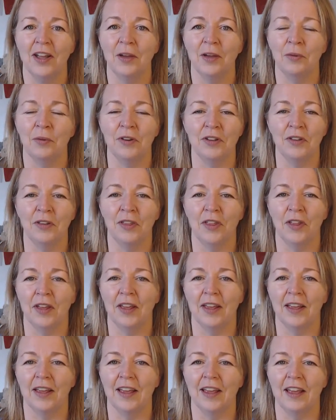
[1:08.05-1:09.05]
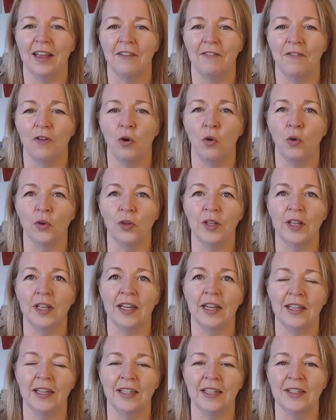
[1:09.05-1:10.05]
where you think, if only
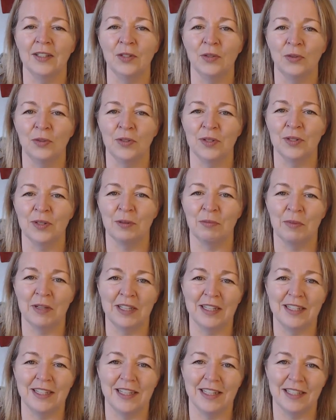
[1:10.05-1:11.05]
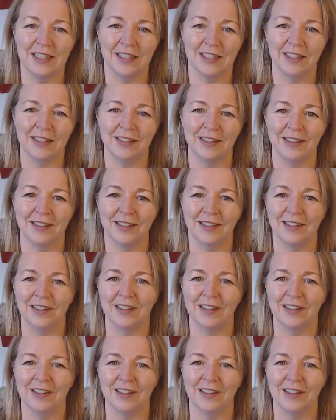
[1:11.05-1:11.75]
I had known some meditation,